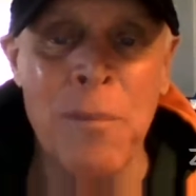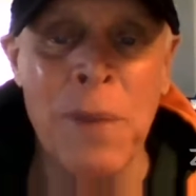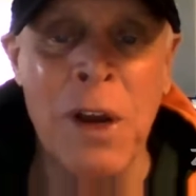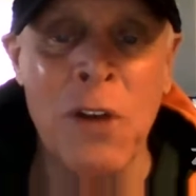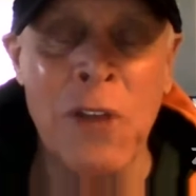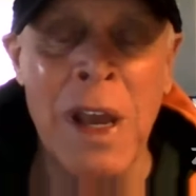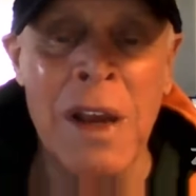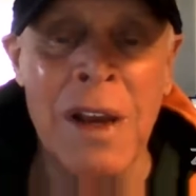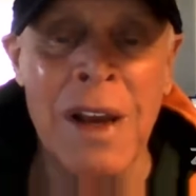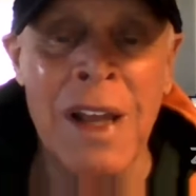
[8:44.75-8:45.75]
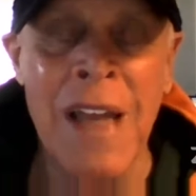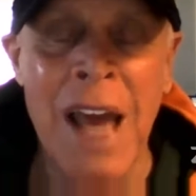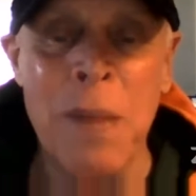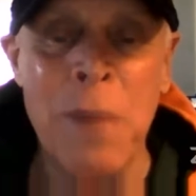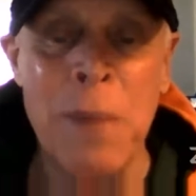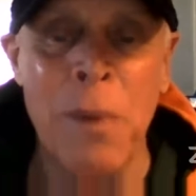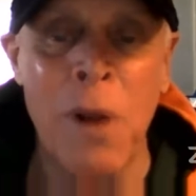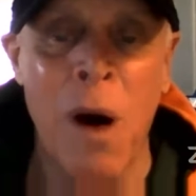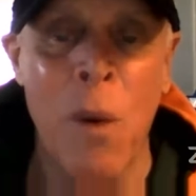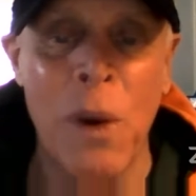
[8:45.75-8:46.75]
because a lot of
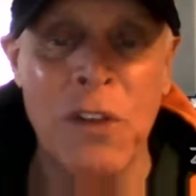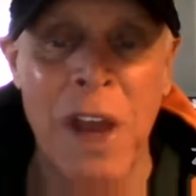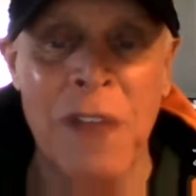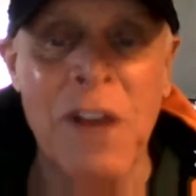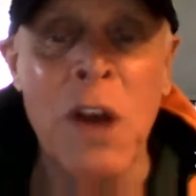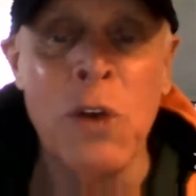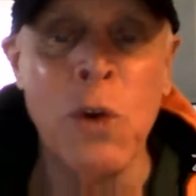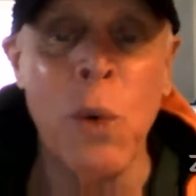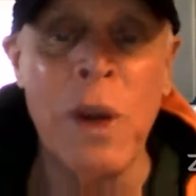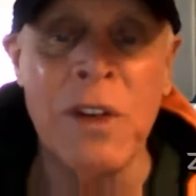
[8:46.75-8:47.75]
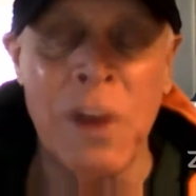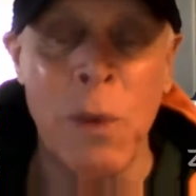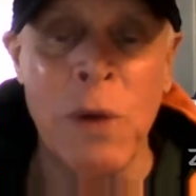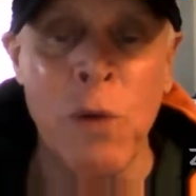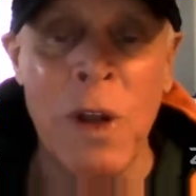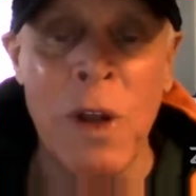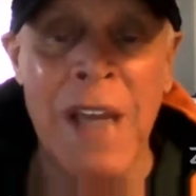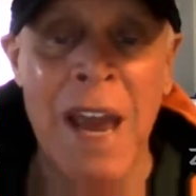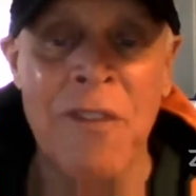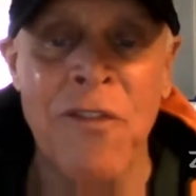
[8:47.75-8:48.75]
people always ask, did we really
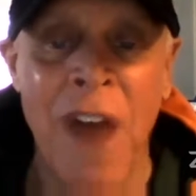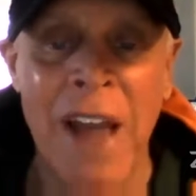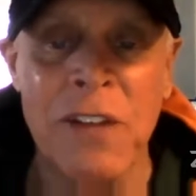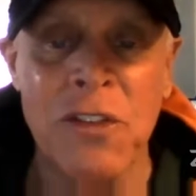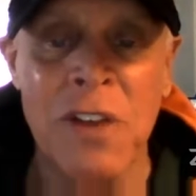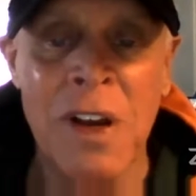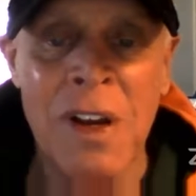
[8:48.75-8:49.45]
have fights?